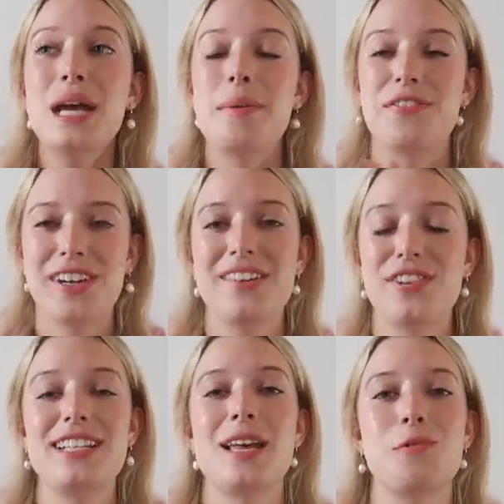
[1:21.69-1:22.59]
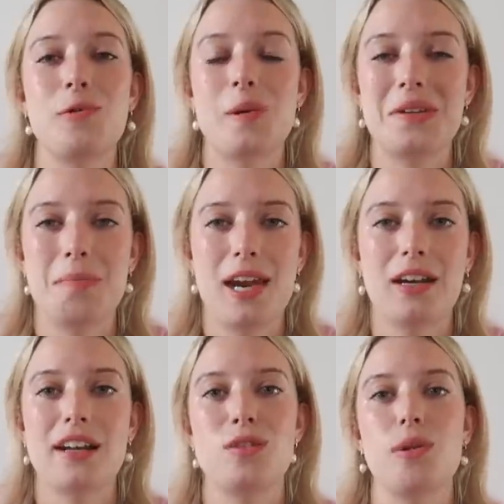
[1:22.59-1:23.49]
But for, for example when we went to
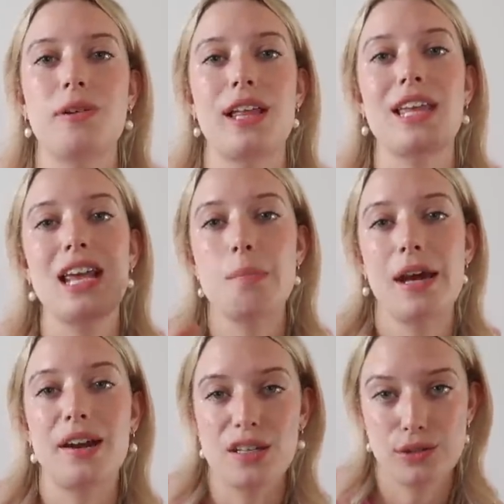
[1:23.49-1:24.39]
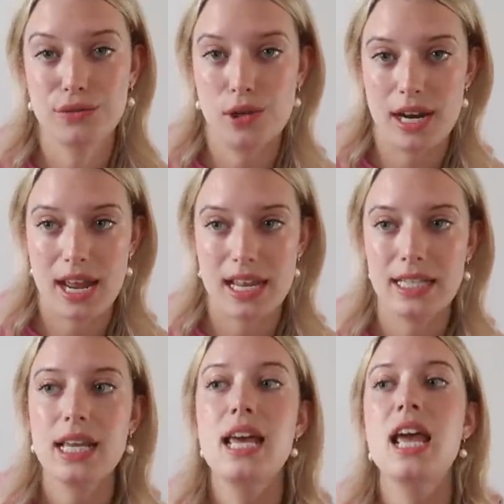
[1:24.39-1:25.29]
Paris, we were like in Paris for four days,